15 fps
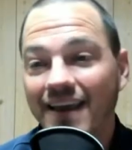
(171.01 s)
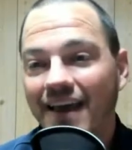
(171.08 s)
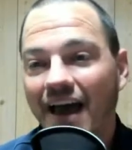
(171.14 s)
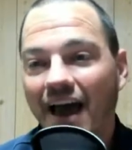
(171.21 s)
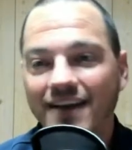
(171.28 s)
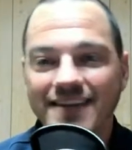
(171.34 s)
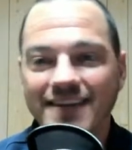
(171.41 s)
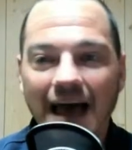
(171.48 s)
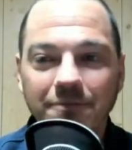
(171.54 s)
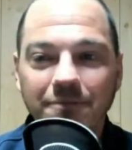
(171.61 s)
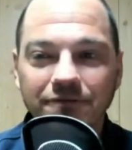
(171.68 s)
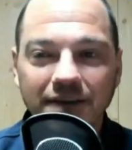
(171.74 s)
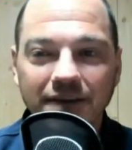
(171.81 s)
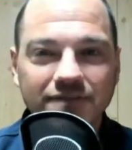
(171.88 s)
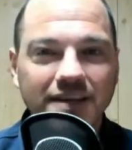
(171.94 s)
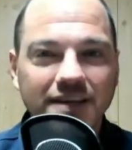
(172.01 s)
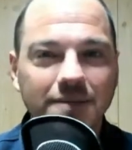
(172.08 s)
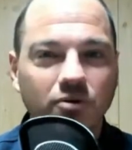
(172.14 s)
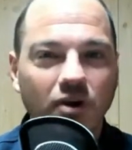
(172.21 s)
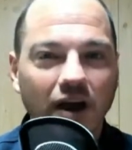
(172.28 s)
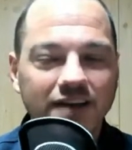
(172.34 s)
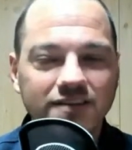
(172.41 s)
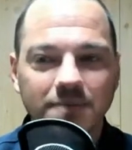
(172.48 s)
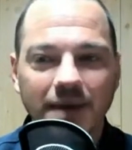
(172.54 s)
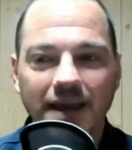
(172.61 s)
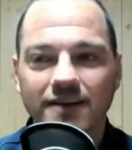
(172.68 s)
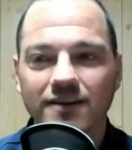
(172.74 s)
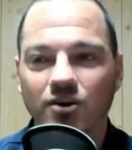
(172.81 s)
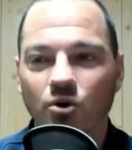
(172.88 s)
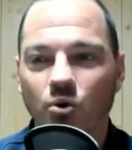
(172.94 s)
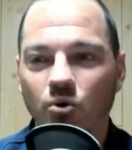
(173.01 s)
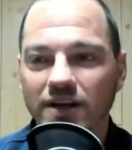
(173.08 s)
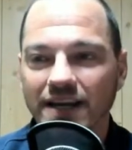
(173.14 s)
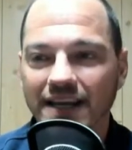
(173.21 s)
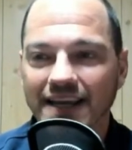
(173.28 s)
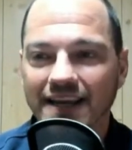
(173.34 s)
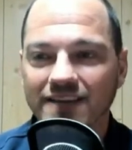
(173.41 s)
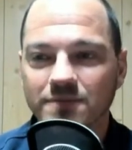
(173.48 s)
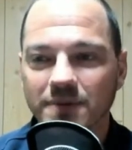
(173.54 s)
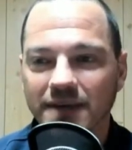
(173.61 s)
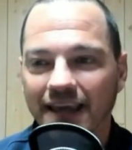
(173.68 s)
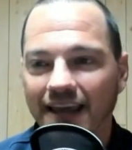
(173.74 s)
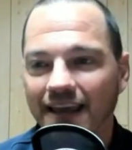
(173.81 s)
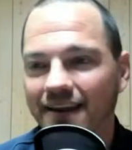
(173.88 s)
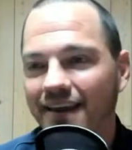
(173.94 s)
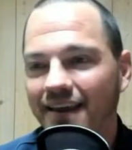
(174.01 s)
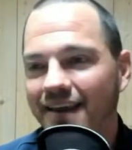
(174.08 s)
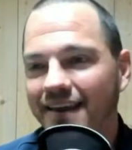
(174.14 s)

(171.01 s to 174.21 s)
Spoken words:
A top 50 prospect, according to ESPN,